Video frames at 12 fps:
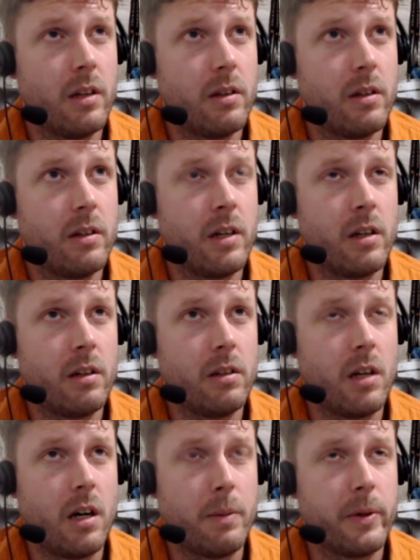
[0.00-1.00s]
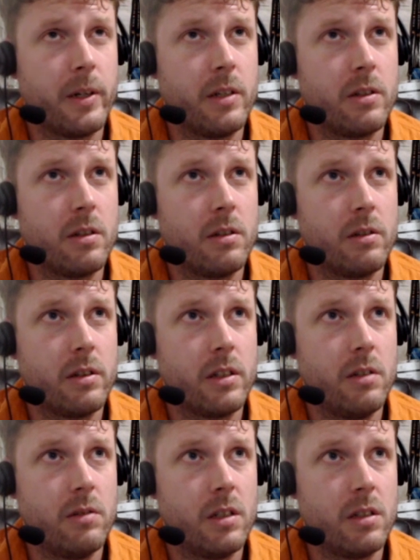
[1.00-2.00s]
they're not all operational, their units.
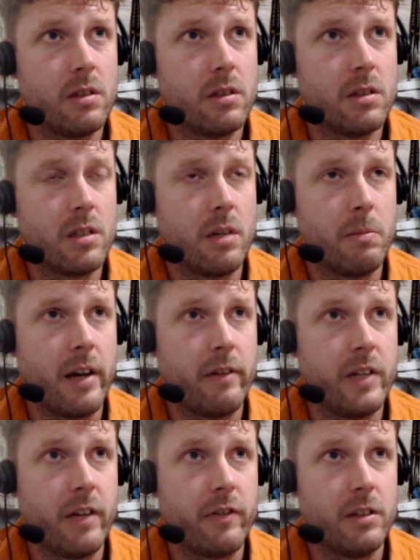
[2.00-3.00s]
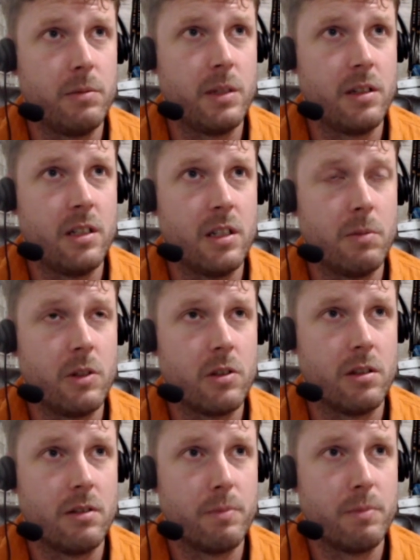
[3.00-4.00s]
Some have definitely been
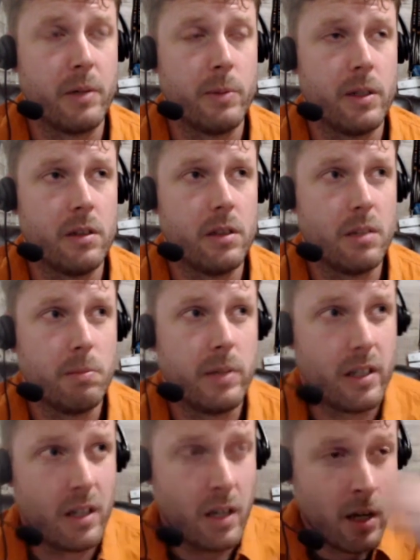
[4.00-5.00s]
decommissioned permanently, but